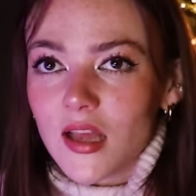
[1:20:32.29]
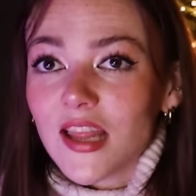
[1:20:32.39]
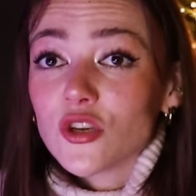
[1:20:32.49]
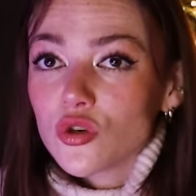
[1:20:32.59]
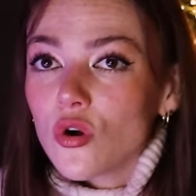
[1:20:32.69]

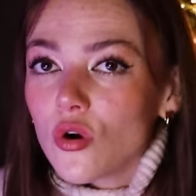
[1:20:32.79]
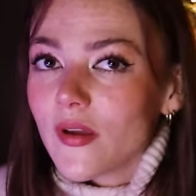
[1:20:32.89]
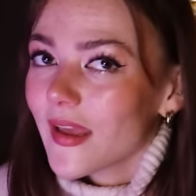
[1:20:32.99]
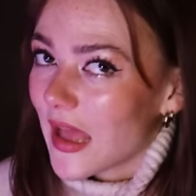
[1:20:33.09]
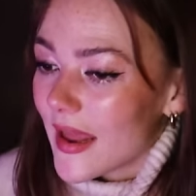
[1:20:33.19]
Like, sure,
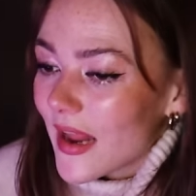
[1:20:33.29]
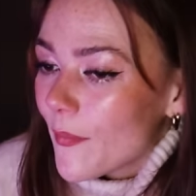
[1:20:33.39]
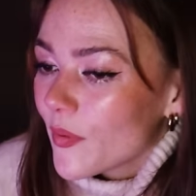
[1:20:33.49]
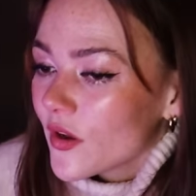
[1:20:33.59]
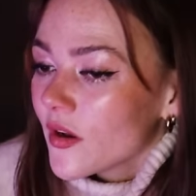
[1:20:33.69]
it can
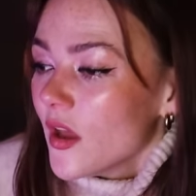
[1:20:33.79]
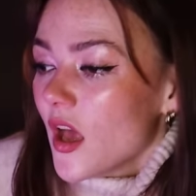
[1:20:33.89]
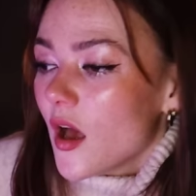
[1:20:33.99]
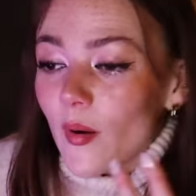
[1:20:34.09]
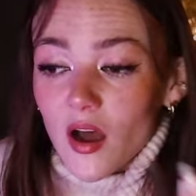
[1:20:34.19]
happen,
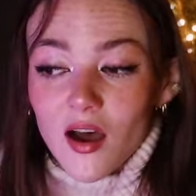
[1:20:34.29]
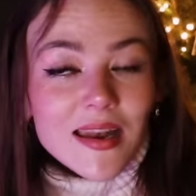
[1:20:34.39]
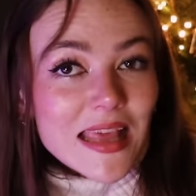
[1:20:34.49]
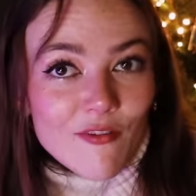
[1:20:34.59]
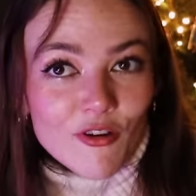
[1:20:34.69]
but
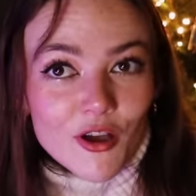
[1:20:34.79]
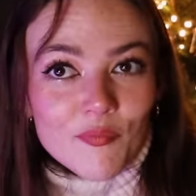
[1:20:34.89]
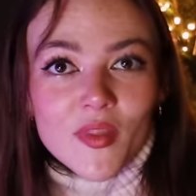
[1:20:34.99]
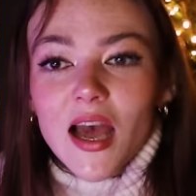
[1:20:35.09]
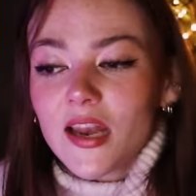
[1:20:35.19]
hardly ever.
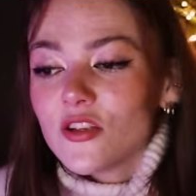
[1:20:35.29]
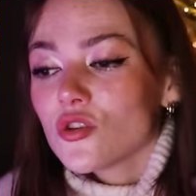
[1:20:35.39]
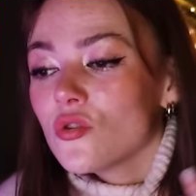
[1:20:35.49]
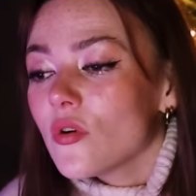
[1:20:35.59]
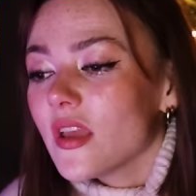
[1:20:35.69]
And it's
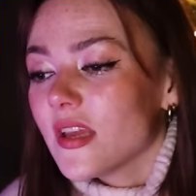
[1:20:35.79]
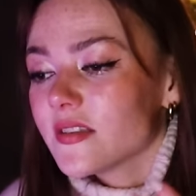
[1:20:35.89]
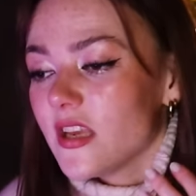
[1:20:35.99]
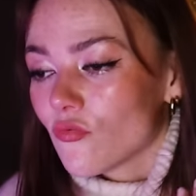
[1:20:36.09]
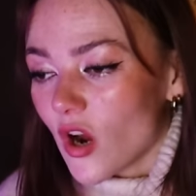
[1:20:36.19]
annoying
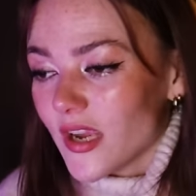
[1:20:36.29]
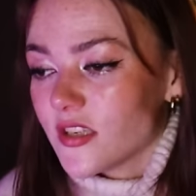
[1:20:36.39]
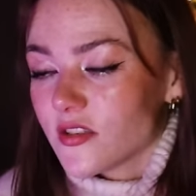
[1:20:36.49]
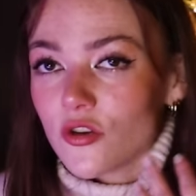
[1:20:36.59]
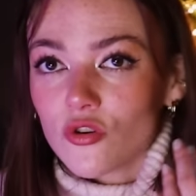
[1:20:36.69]
seeing
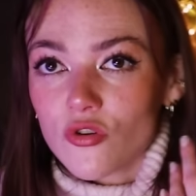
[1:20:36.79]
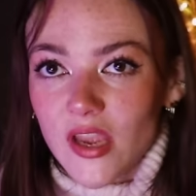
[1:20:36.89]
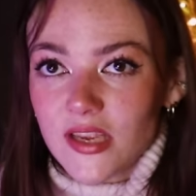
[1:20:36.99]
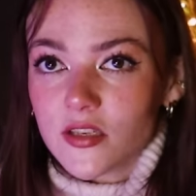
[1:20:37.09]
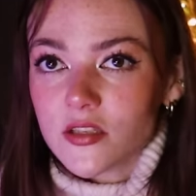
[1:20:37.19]
writers and
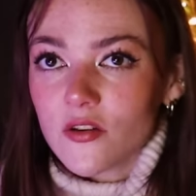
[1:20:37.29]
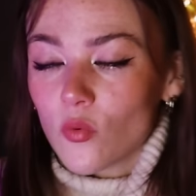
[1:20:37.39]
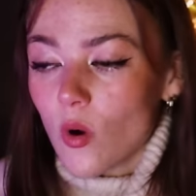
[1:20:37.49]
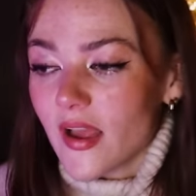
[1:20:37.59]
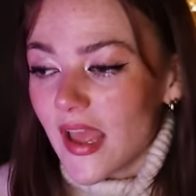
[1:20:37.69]
creators of
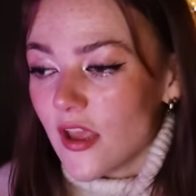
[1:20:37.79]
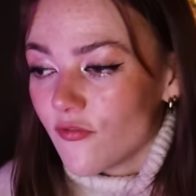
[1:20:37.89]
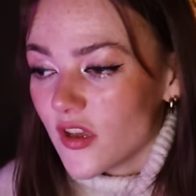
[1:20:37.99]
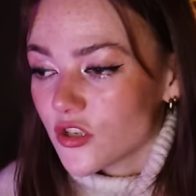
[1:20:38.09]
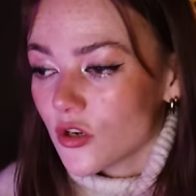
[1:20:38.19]
YA
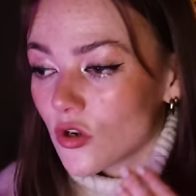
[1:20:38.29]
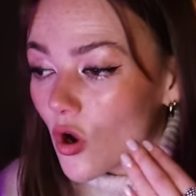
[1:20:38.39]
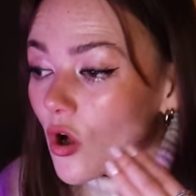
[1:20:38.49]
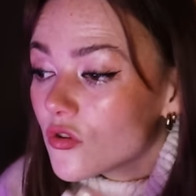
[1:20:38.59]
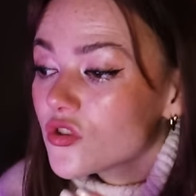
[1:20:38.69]
fiction
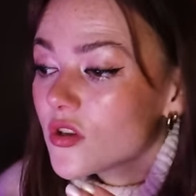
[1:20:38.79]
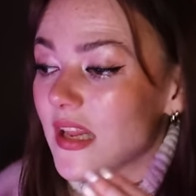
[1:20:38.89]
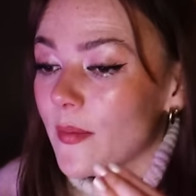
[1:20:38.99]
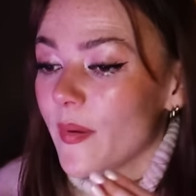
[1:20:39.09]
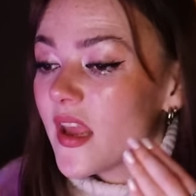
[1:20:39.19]

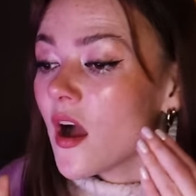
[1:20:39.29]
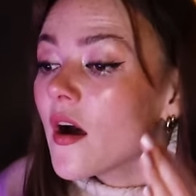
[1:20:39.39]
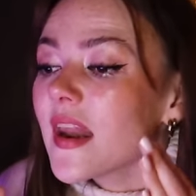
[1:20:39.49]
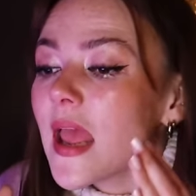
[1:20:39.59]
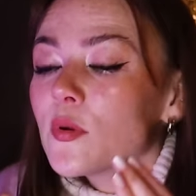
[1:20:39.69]
constantly being
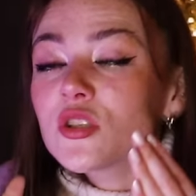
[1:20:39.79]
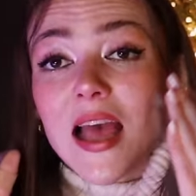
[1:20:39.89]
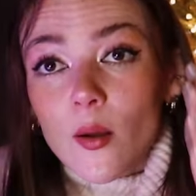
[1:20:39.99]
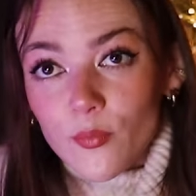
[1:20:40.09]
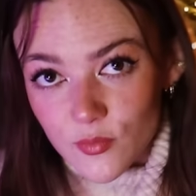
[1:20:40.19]
unable to
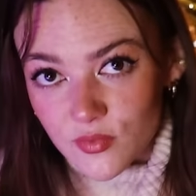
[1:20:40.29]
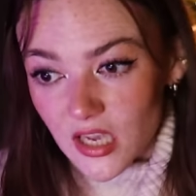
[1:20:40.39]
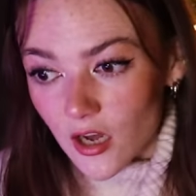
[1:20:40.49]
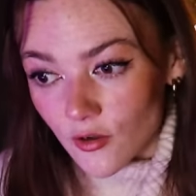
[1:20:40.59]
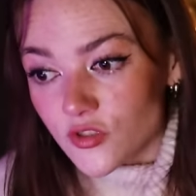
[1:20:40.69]
help
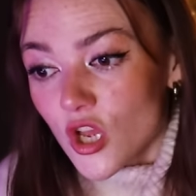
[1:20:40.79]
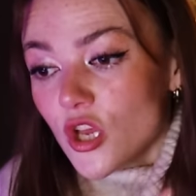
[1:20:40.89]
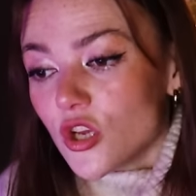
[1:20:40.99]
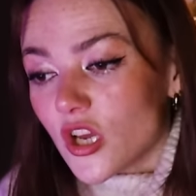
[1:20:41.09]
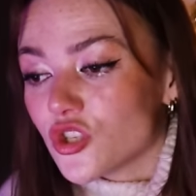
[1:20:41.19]
themselves
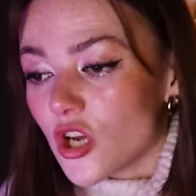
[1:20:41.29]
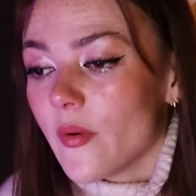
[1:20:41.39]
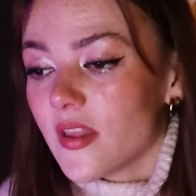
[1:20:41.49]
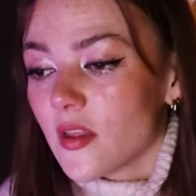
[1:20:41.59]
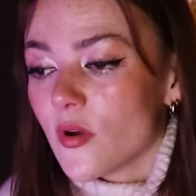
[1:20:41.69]
as
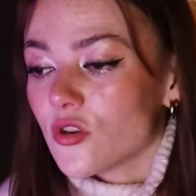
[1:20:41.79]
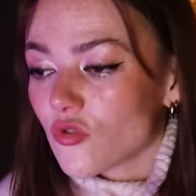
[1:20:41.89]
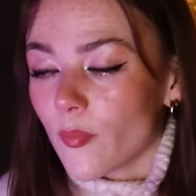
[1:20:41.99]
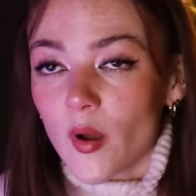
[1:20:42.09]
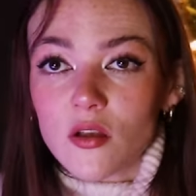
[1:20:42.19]
showing the
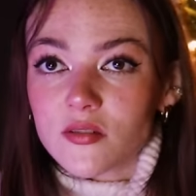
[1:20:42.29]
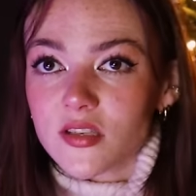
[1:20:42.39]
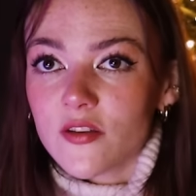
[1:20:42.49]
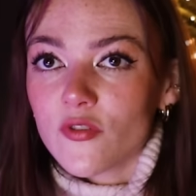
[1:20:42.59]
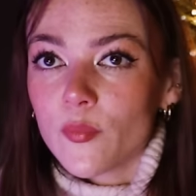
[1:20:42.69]
most
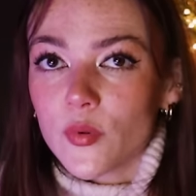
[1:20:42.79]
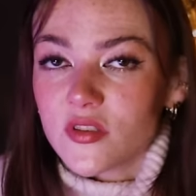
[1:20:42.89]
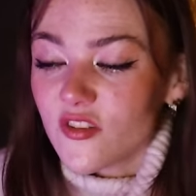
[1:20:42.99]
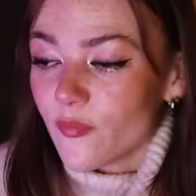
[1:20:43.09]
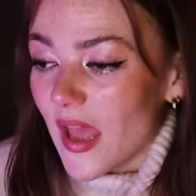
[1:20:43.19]
repulsive,
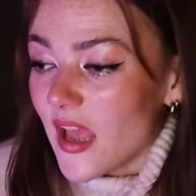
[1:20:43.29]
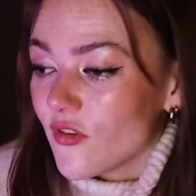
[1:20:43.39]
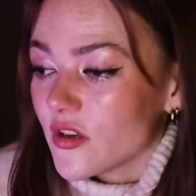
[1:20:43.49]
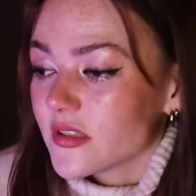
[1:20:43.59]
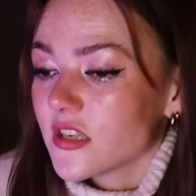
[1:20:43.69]
abusive
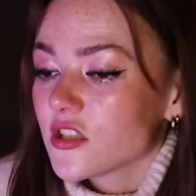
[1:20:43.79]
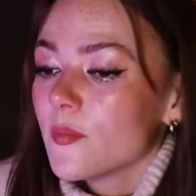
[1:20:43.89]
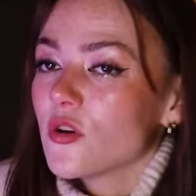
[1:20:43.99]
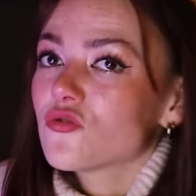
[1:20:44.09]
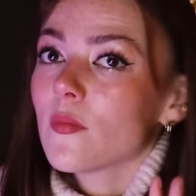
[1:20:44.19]
behaviors as
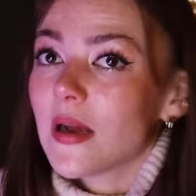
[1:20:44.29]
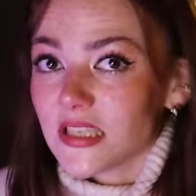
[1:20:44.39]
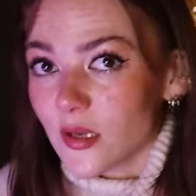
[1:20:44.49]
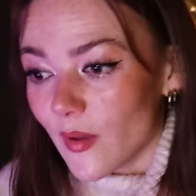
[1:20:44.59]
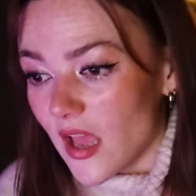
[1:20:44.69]
the most
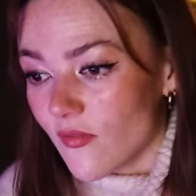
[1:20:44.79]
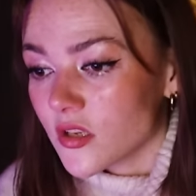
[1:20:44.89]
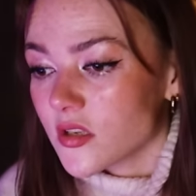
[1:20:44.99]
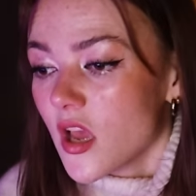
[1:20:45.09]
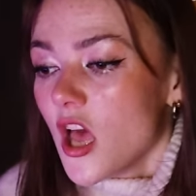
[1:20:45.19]
romantic
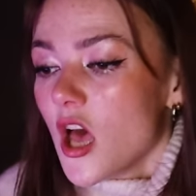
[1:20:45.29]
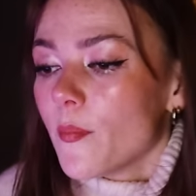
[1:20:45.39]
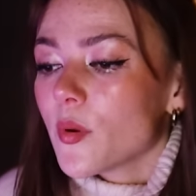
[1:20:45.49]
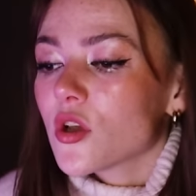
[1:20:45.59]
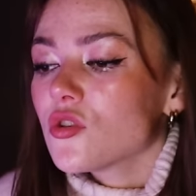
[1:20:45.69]
behaviors,
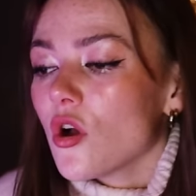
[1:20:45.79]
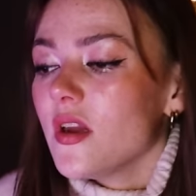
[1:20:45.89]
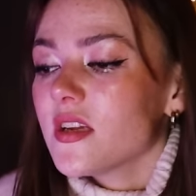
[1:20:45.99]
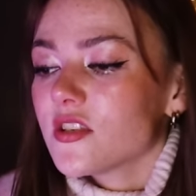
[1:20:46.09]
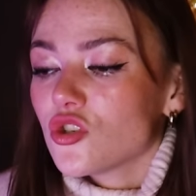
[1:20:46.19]
because not
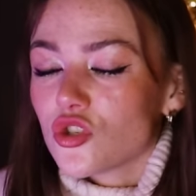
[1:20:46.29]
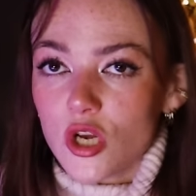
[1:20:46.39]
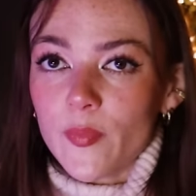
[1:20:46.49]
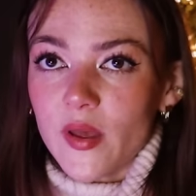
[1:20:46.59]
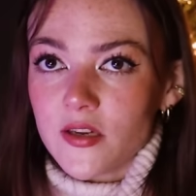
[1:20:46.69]
only is it
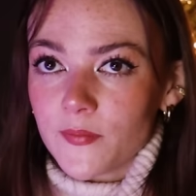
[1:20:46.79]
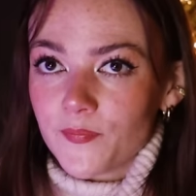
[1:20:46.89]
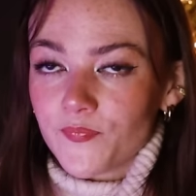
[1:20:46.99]
stupid,